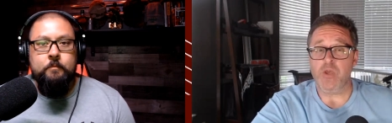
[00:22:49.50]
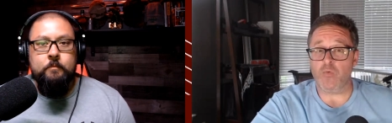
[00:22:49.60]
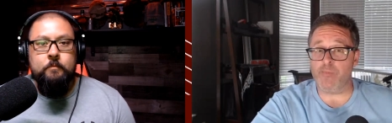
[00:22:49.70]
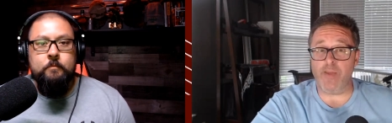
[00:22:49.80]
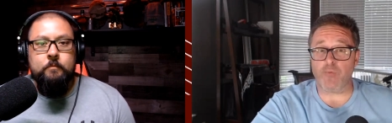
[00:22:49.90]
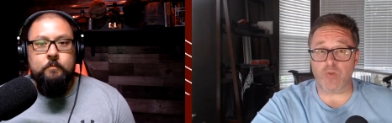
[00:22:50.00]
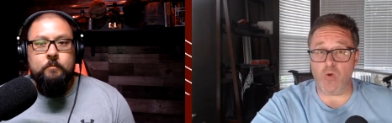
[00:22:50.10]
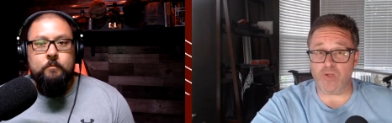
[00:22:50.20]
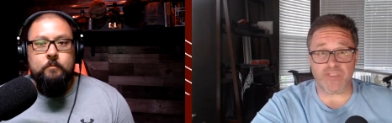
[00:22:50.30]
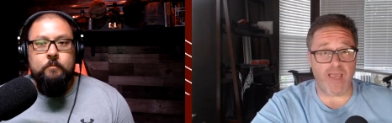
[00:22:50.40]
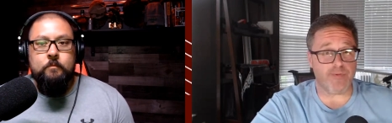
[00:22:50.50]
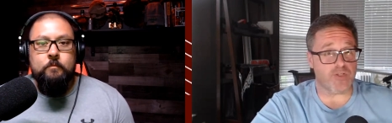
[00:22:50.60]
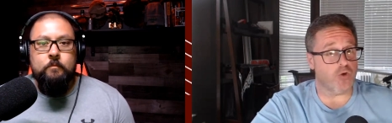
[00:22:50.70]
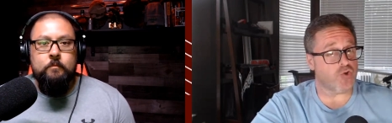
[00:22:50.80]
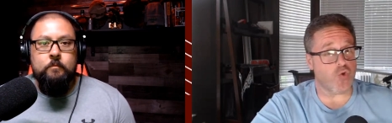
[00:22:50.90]
Speaker 1: Remember, Logan Thomas,
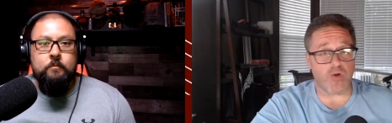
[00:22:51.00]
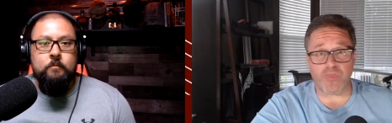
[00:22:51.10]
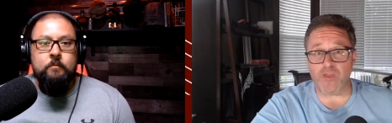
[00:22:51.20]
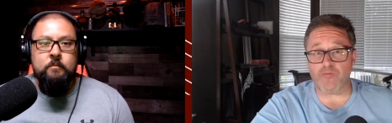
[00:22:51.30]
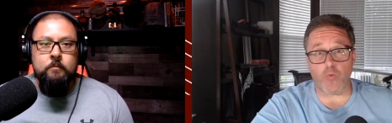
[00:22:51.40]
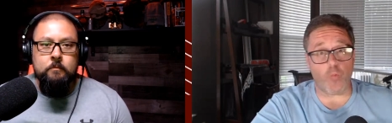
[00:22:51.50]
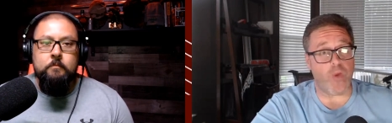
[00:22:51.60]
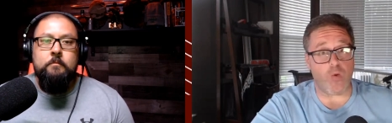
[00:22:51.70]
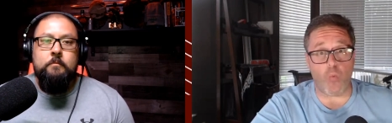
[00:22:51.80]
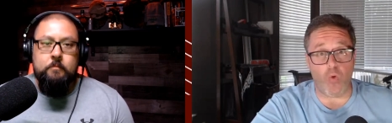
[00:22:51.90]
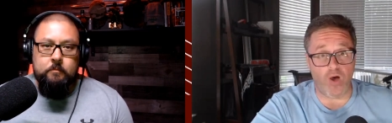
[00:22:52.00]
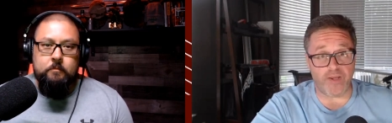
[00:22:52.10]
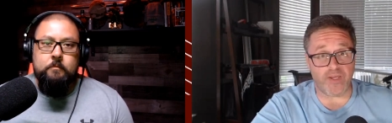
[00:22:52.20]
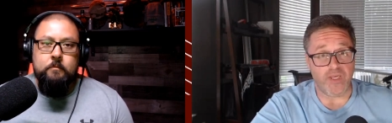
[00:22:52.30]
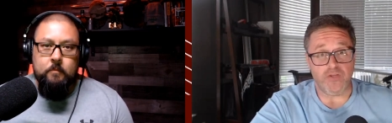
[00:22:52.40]
no sure thing for Week One.
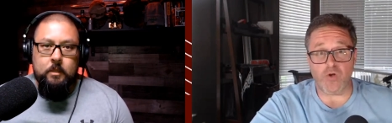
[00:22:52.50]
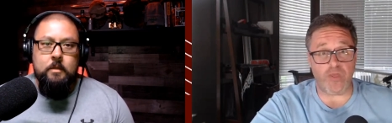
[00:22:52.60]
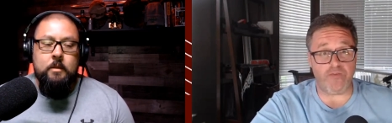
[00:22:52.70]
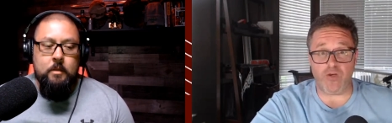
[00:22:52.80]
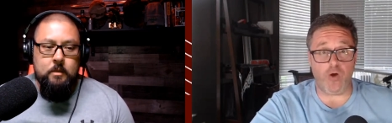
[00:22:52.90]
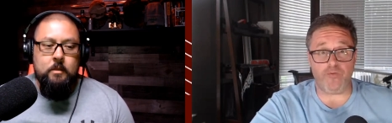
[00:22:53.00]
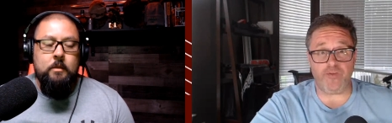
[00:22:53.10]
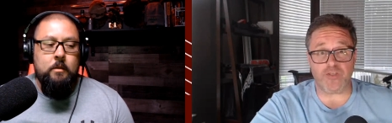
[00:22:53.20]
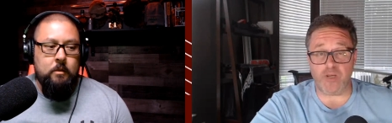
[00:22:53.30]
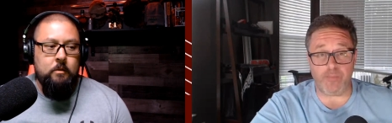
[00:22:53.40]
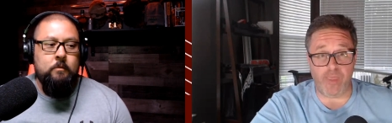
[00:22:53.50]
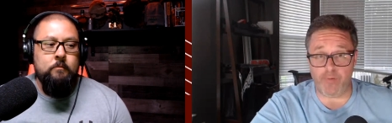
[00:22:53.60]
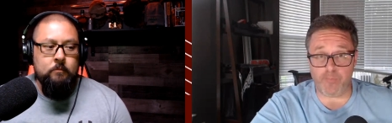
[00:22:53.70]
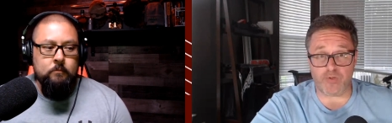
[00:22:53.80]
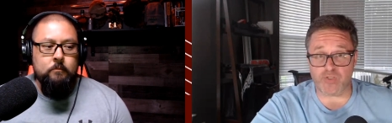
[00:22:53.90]
Don't even know if he's going to be able to
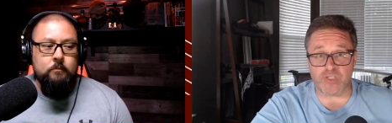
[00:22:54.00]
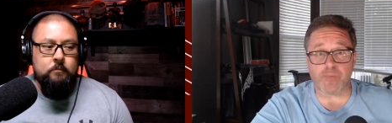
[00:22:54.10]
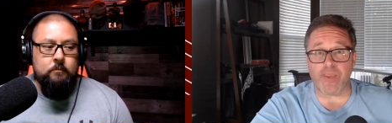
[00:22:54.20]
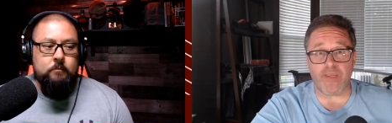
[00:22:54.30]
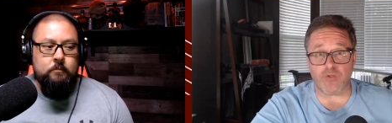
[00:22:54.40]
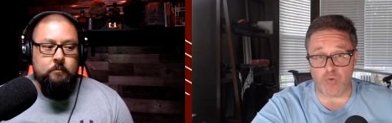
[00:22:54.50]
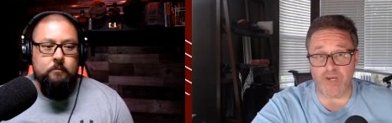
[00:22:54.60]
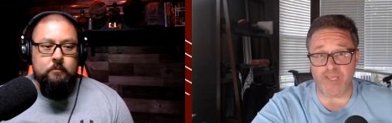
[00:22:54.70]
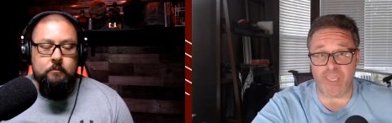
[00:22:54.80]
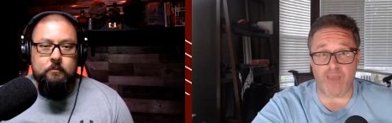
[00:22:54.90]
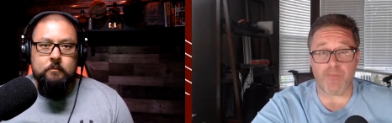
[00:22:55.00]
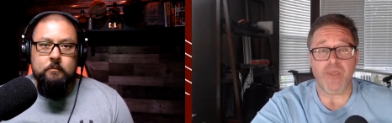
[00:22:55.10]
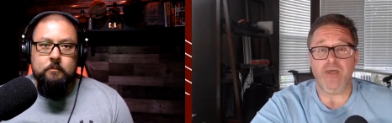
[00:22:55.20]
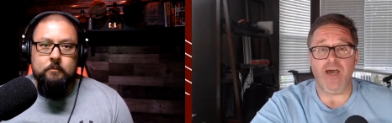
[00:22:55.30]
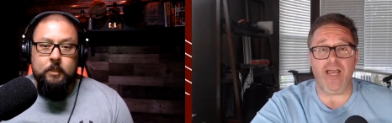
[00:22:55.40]
participate in training camp
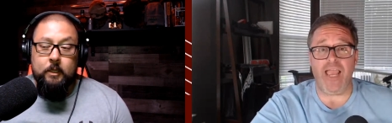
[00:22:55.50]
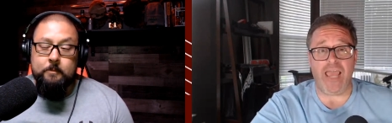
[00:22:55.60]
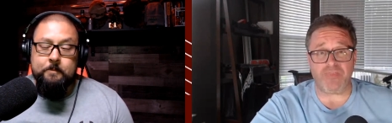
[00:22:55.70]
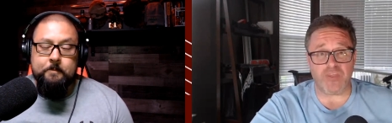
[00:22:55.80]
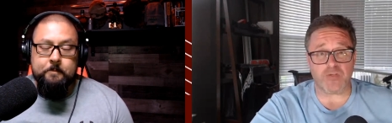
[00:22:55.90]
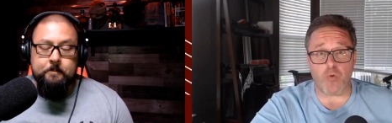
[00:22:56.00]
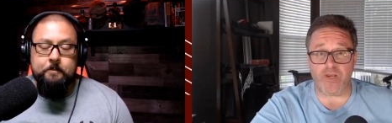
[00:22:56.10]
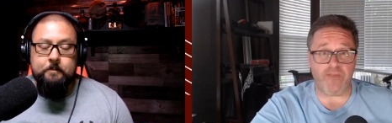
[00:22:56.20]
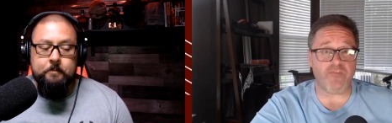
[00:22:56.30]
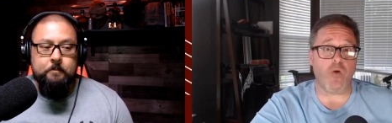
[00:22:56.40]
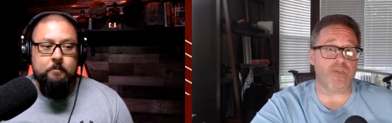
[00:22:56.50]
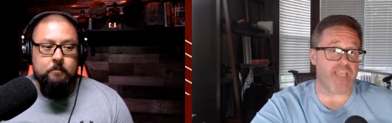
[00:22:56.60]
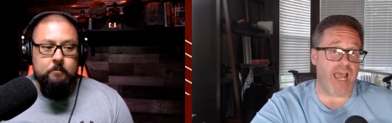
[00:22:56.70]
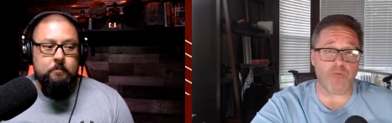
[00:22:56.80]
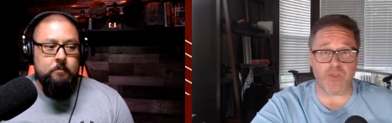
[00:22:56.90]
uh, no. at this point, even though he's
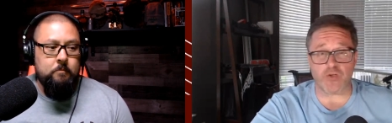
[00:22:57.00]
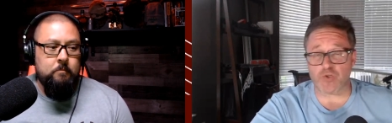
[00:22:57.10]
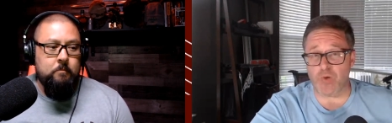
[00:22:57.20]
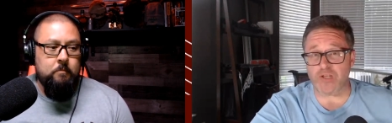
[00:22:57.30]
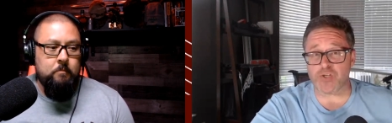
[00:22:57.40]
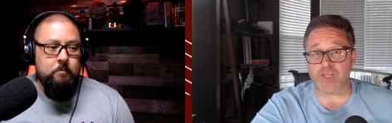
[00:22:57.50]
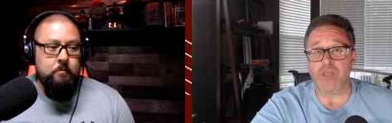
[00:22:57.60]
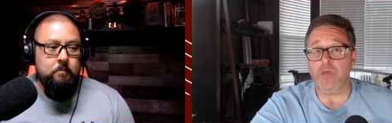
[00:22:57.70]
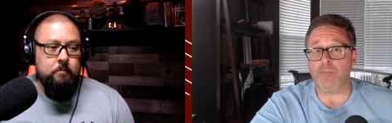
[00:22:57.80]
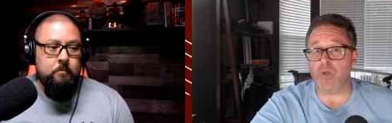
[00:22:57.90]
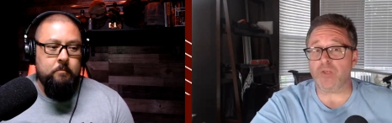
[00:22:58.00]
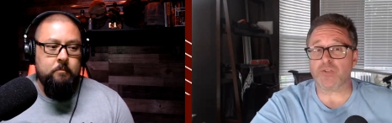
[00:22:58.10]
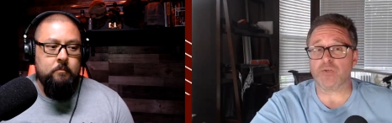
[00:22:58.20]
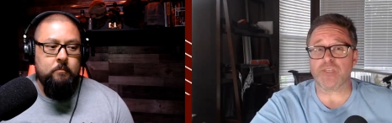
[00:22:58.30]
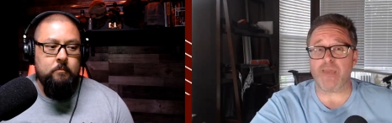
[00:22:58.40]
out there stretching. But also,
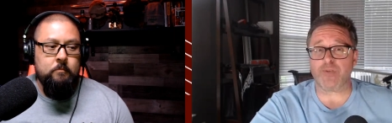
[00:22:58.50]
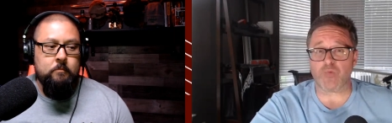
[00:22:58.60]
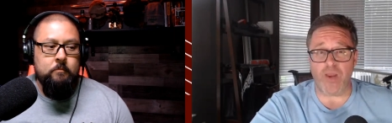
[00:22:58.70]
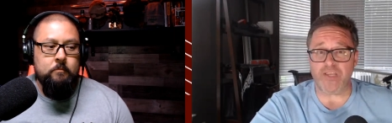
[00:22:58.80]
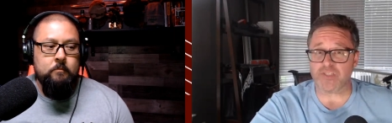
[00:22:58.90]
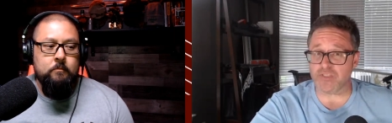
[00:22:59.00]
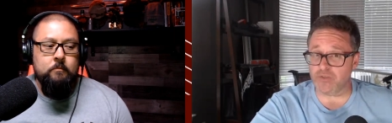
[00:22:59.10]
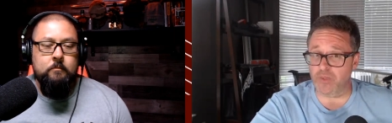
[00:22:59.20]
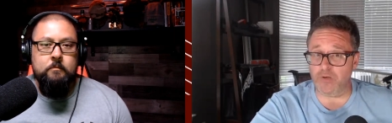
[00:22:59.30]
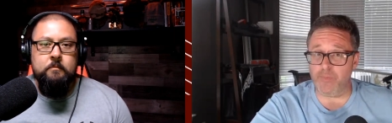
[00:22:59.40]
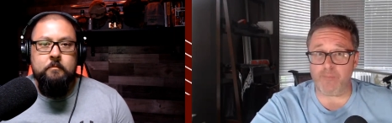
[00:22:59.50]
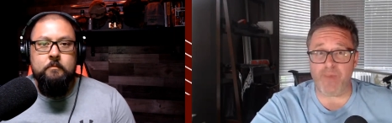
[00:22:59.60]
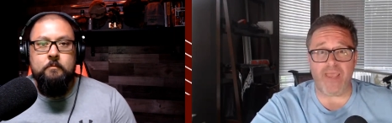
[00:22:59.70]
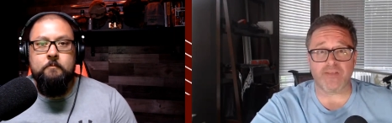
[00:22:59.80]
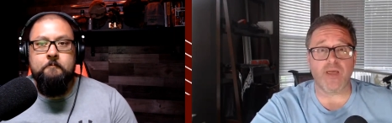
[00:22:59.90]
Sammis Reyes is a little bit
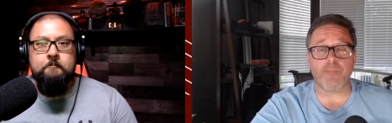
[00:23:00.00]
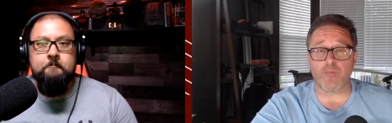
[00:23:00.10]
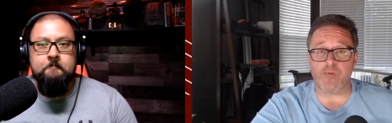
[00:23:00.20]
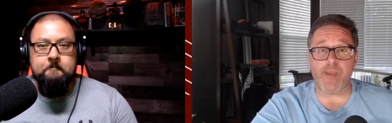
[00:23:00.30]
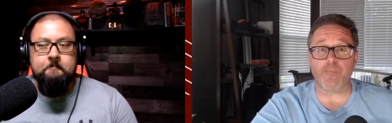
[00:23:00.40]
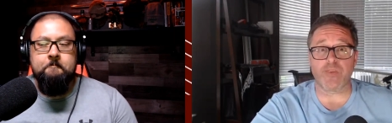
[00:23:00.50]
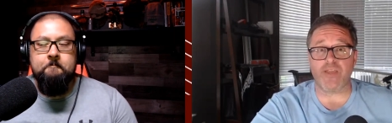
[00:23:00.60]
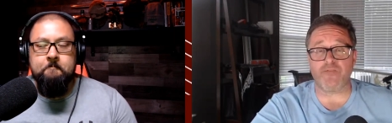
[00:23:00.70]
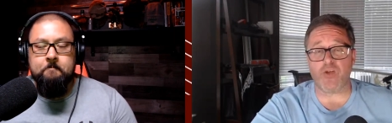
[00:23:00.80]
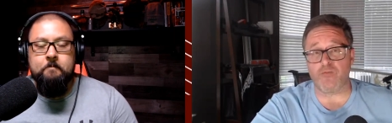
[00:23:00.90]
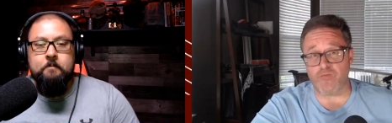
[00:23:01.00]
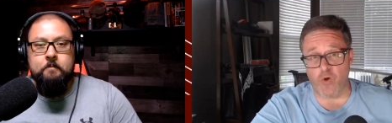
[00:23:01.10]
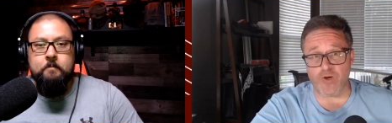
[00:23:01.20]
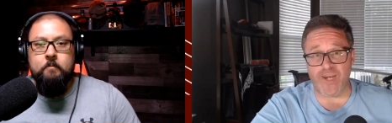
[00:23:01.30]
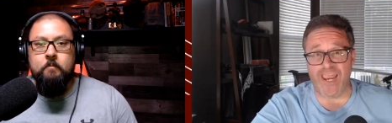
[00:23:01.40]
banged up, and remember mm-hmm. they've
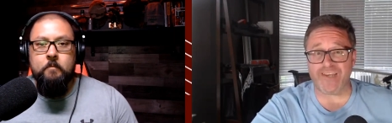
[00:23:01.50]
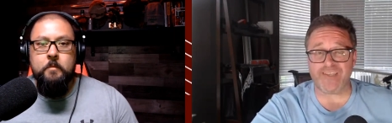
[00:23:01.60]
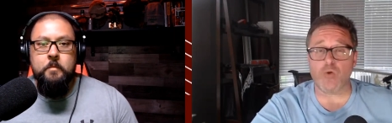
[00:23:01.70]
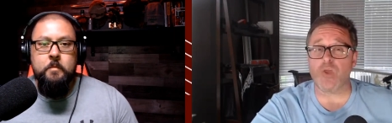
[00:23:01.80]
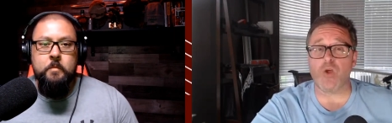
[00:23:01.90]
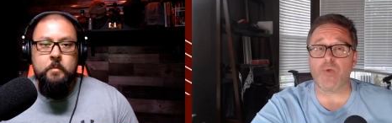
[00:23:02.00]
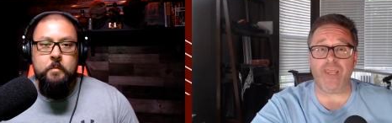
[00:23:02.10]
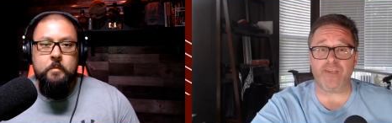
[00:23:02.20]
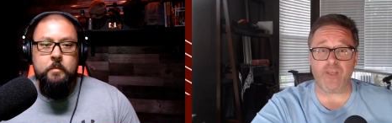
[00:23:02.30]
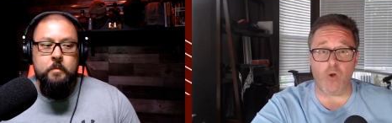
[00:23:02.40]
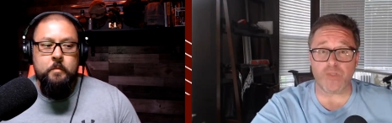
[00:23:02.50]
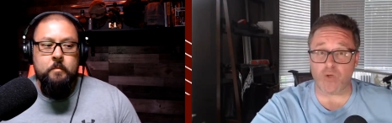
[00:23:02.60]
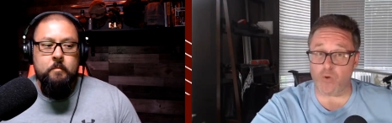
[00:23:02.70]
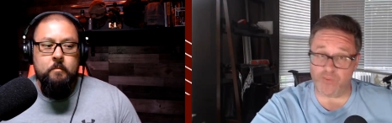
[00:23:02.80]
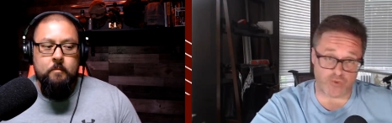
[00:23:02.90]
converted Antonio Gandy Golden, or they're